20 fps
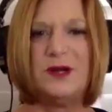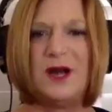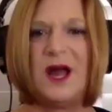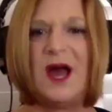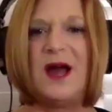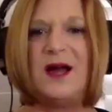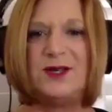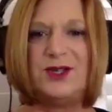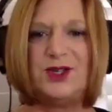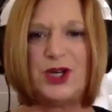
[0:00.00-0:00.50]

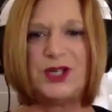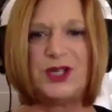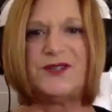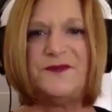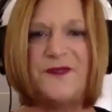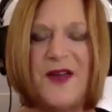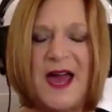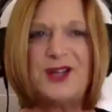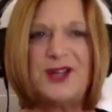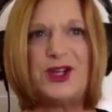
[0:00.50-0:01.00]
not just
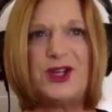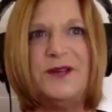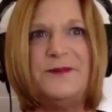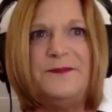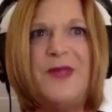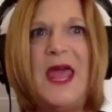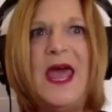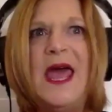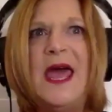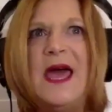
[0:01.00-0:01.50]
fashion.
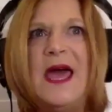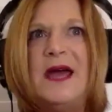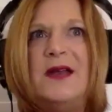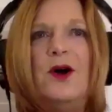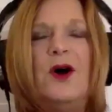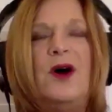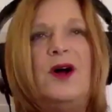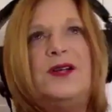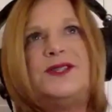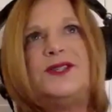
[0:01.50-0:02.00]
And
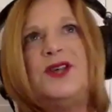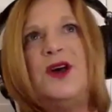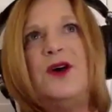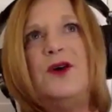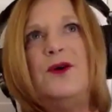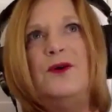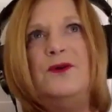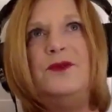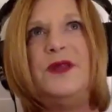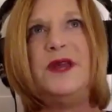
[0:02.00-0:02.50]

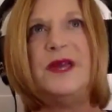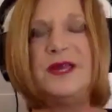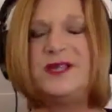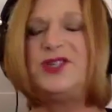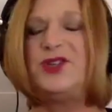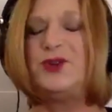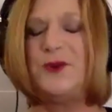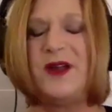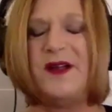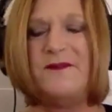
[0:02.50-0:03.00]
also the
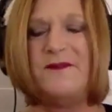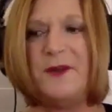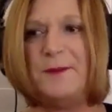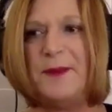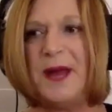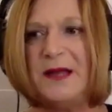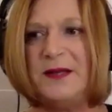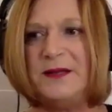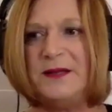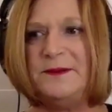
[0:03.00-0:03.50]
history of a
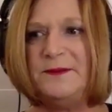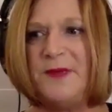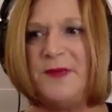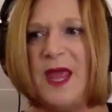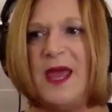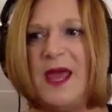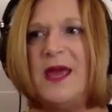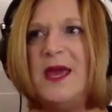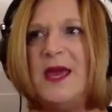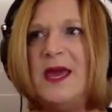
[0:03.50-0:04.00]
button
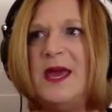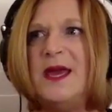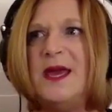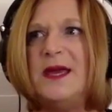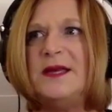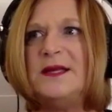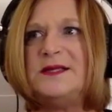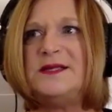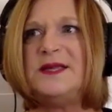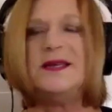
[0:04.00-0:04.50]

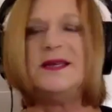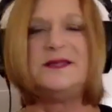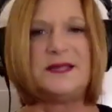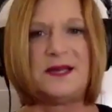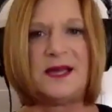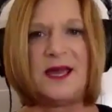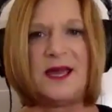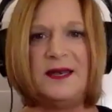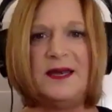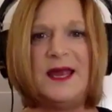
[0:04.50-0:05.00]
is it's a
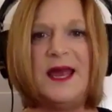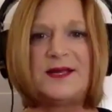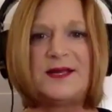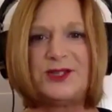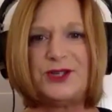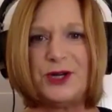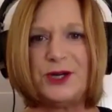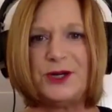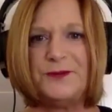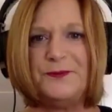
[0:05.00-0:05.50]

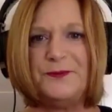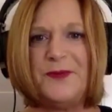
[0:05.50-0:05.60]
connector,